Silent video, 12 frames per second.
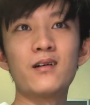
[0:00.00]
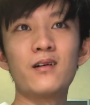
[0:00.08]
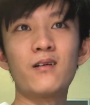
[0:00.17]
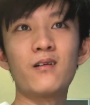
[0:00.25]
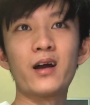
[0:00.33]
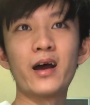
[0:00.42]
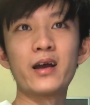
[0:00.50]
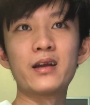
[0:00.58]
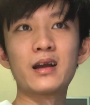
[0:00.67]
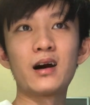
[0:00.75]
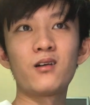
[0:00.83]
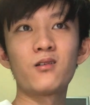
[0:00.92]
Alright,
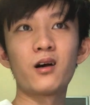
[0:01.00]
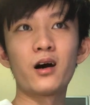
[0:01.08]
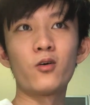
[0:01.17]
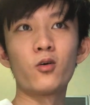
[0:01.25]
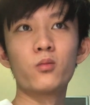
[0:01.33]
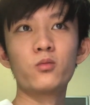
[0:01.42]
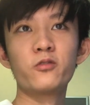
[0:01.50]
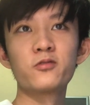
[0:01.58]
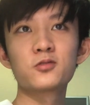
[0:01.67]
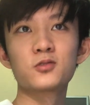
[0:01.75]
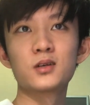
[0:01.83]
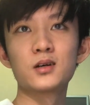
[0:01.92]
now I'll move
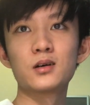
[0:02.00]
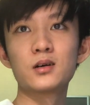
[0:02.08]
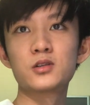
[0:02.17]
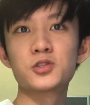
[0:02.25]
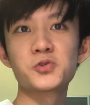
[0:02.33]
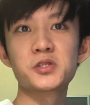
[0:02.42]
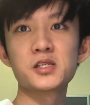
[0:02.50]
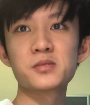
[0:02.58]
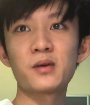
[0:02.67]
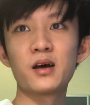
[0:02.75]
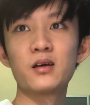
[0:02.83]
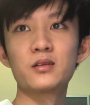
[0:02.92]
to the juiciest
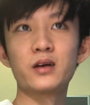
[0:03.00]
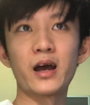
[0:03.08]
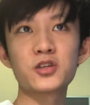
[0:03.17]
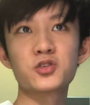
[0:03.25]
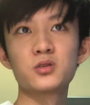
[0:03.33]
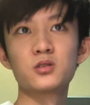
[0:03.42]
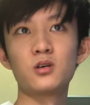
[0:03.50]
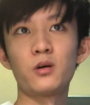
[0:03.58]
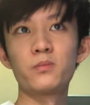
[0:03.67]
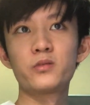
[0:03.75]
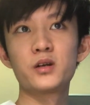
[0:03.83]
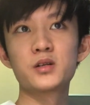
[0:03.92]
part of the actual
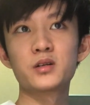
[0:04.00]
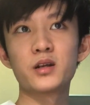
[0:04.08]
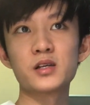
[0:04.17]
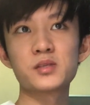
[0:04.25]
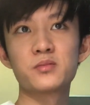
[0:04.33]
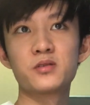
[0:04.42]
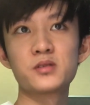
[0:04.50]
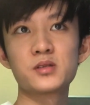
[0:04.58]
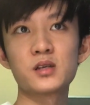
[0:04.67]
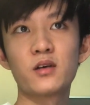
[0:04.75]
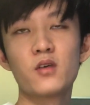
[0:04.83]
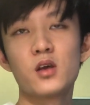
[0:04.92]
operation experience
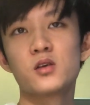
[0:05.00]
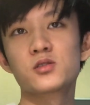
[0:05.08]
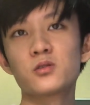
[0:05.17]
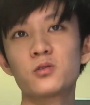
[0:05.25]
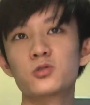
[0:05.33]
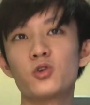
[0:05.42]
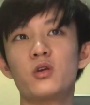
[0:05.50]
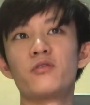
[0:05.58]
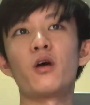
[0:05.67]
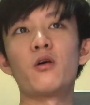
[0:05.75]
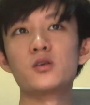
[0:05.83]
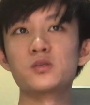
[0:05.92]
itself. So
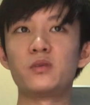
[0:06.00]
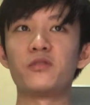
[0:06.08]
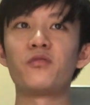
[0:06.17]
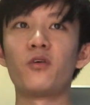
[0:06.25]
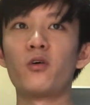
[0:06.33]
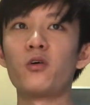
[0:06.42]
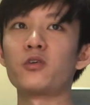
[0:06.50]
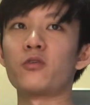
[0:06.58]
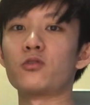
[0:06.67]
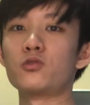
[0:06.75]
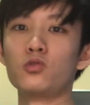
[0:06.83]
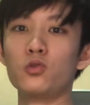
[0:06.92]
24 hours before, you
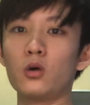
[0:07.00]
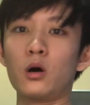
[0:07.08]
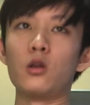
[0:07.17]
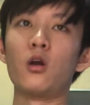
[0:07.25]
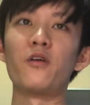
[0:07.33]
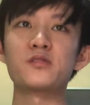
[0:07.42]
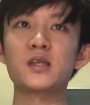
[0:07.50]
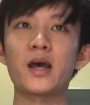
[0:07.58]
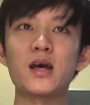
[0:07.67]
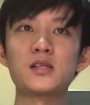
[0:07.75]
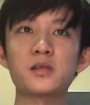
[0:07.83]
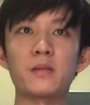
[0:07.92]
do a lot of
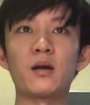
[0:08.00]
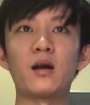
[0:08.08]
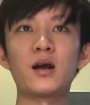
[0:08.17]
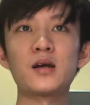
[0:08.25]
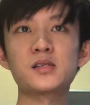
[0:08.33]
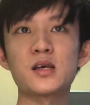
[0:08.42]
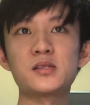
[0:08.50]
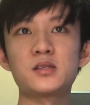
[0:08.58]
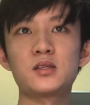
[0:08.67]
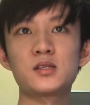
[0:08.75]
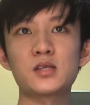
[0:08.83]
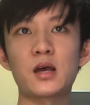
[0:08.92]
scans, MRI scan,
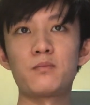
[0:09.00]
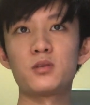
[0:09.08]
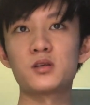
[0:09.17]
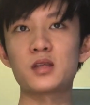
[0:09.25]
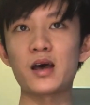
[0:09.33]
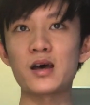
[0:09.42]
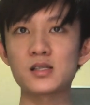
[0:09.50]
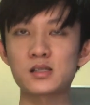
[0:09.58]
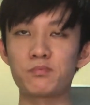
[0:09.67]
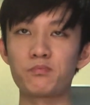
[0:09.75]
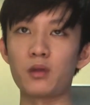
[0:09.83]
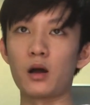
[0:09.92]
CT scan, blood tests,
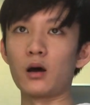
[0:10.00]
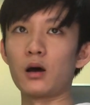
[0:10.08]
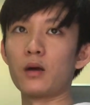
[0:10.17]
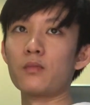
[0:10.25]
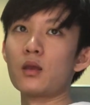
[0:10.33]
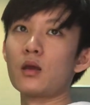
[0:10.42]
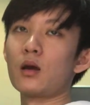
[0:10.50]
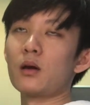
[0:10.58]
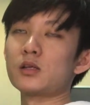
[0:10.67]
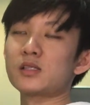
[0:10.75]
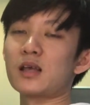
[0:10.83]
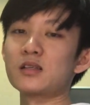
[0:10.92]

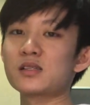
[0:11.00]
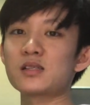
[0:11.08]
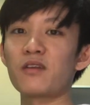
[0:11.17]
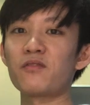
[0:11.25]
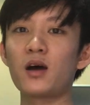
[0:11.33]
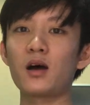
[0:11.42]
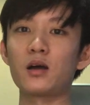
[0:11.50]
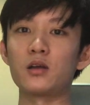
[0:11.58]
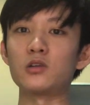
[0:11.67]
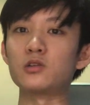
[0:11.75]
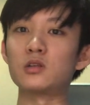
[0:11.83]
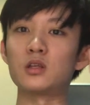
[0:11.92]
standard stuff lah,
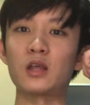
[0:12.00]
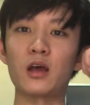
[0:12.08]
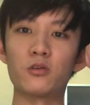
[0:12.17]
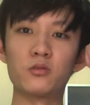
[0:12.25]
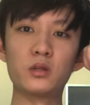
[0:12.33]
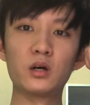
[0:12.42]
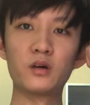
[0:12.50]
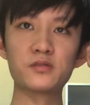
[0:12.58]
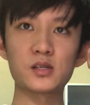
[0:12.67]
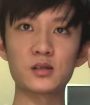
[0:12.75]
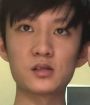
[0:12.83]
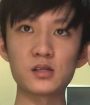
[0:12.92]
detect your nerve,
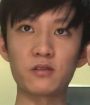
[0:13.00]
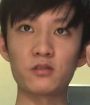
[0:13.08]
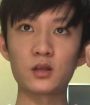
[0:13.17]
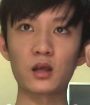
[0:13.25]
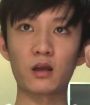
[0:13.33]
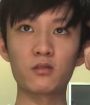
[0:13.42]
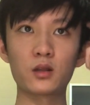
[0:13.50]
sickness, everything.